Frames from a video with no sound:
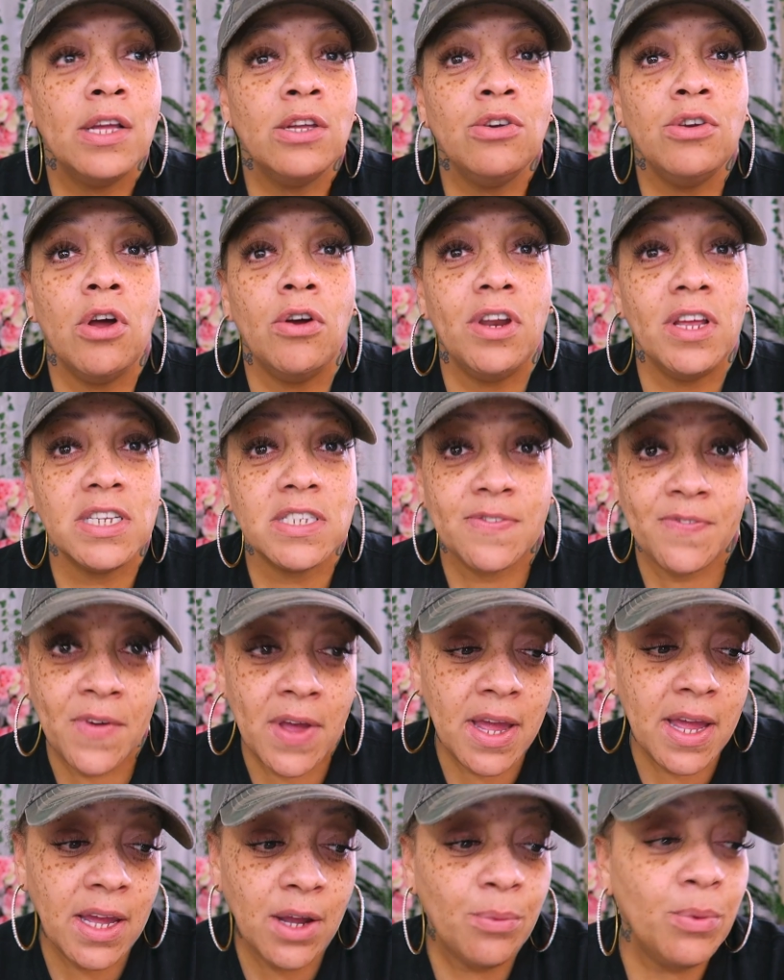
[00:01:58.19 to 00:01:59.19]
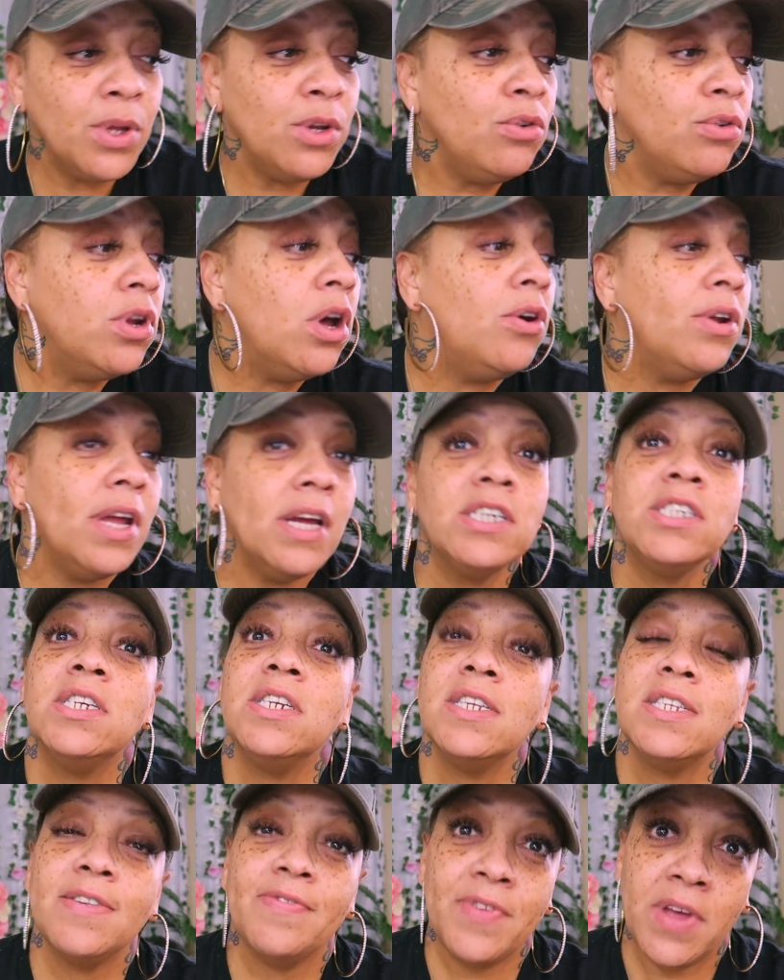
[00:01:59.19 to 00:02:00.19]
you know, that's fake when you know that
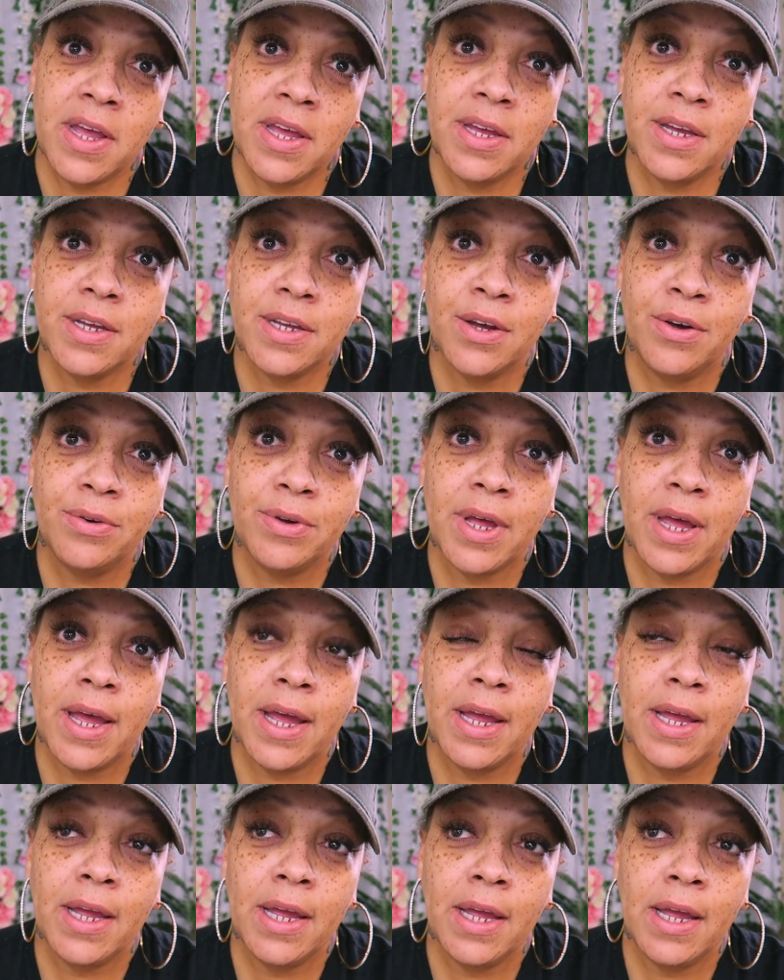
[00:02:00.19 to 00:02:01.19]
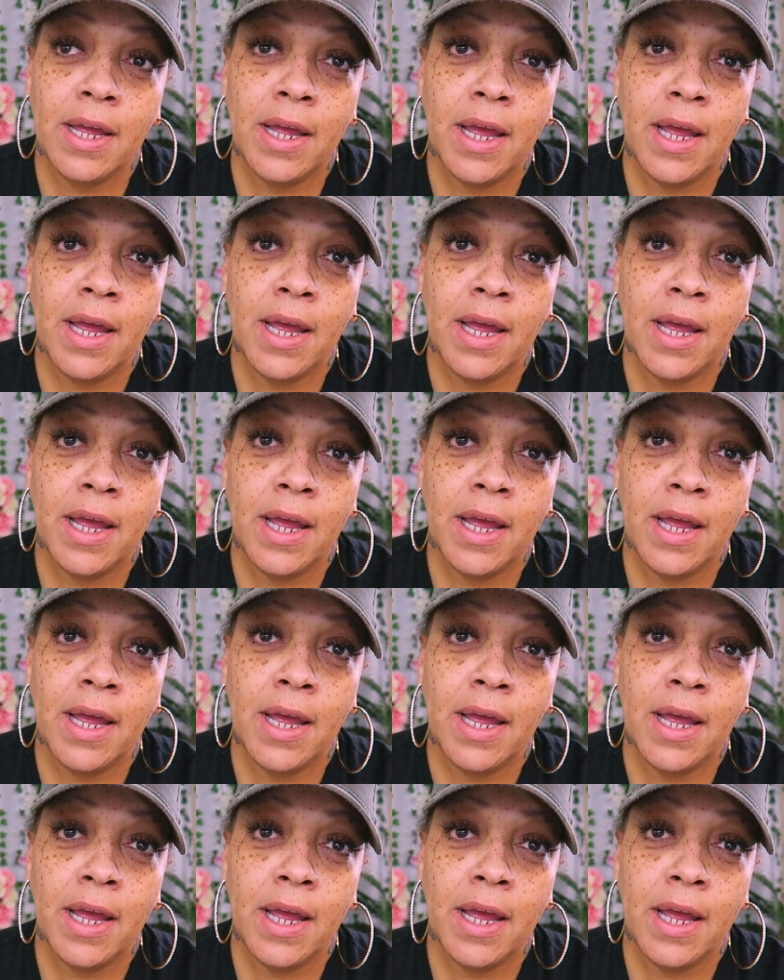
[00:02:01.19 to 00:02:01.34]
shit is fake. Okay,